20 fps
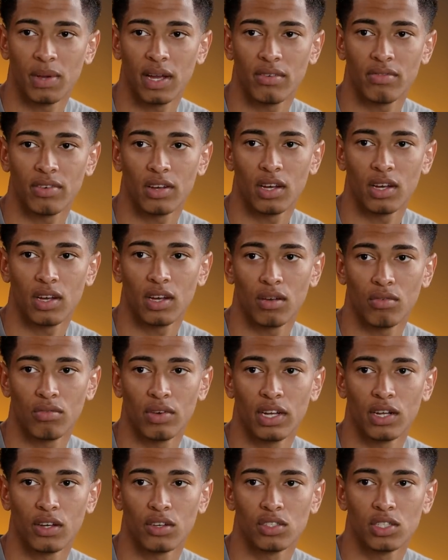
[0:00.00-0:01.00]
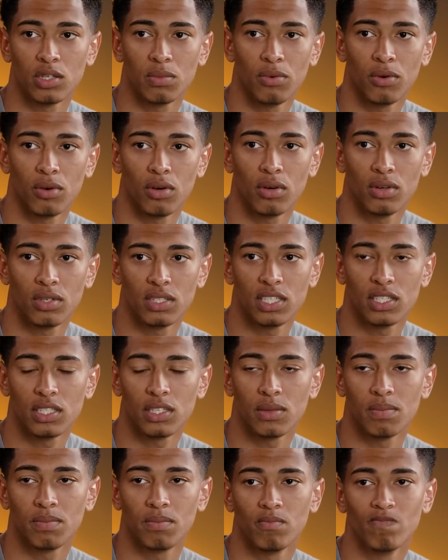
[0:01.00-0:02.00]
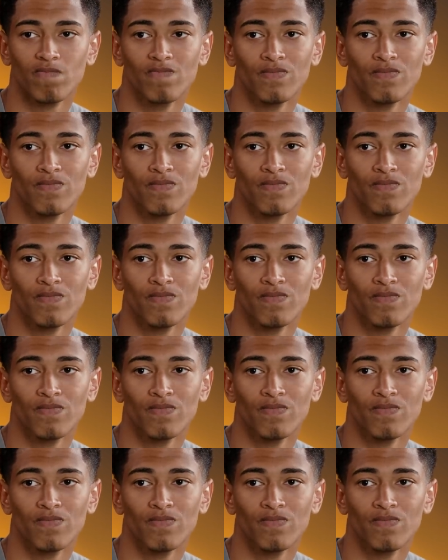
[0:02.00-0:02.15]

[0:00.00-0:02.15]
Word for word: we have a really good support system.